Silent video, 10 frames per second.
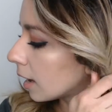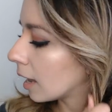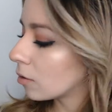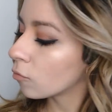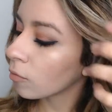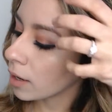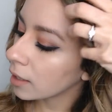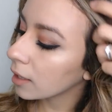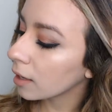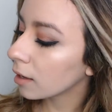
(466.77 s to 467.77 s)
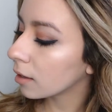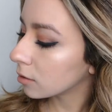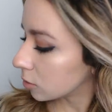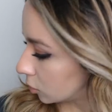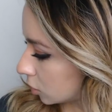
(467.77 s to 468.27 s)
and running it
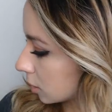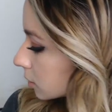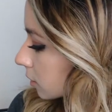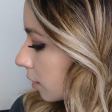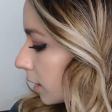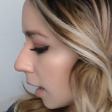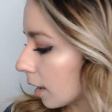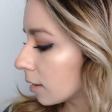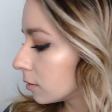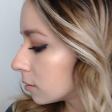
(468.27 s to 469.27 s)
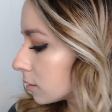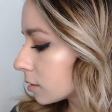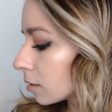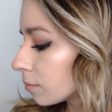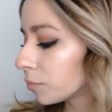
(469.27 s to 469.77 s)
just on the
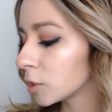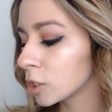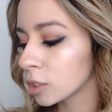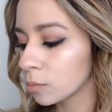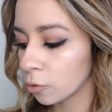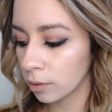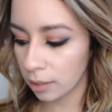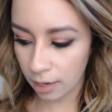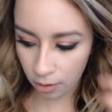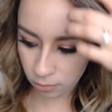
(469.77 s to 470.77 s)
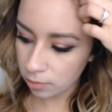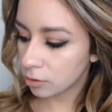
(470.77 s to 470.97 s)
ends to smooth it out.